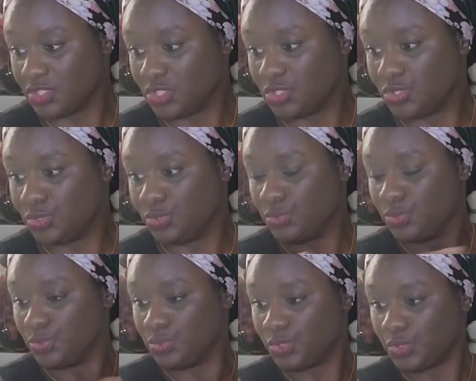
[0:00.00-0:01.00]

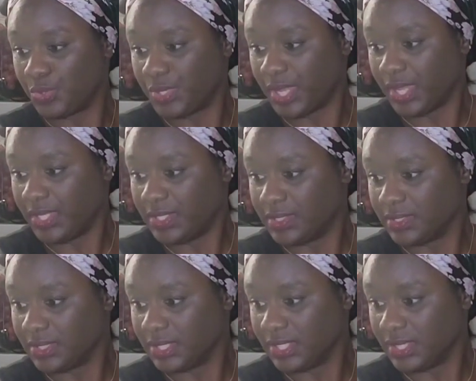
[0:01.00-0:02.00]
to create
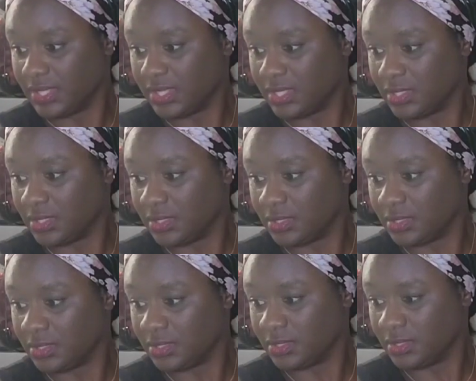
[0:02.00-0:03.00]
length
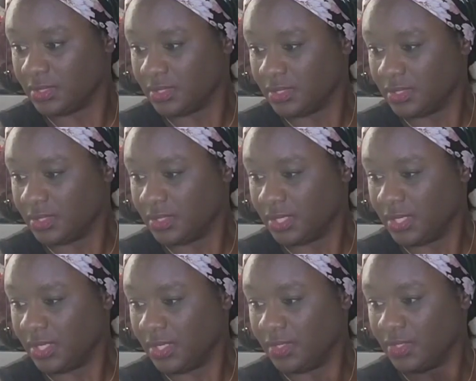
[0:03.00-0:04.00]

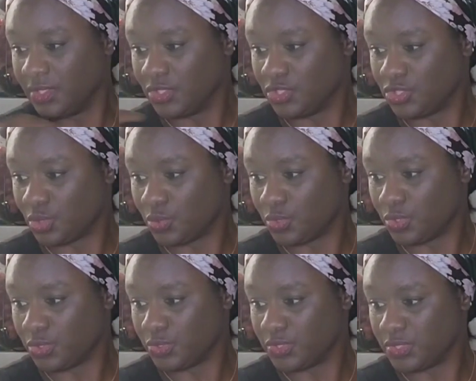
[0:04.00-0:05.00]
in the
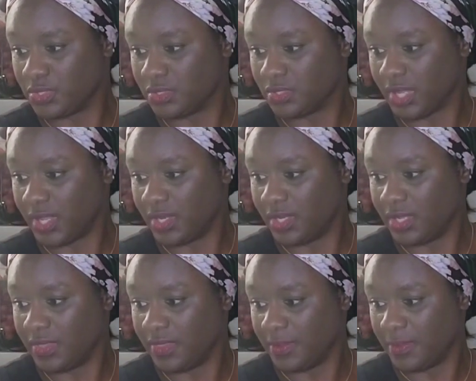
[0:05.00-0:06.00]
shoulders and
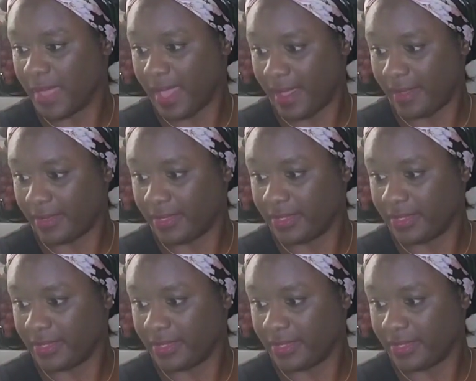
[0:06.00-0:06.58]
in the back.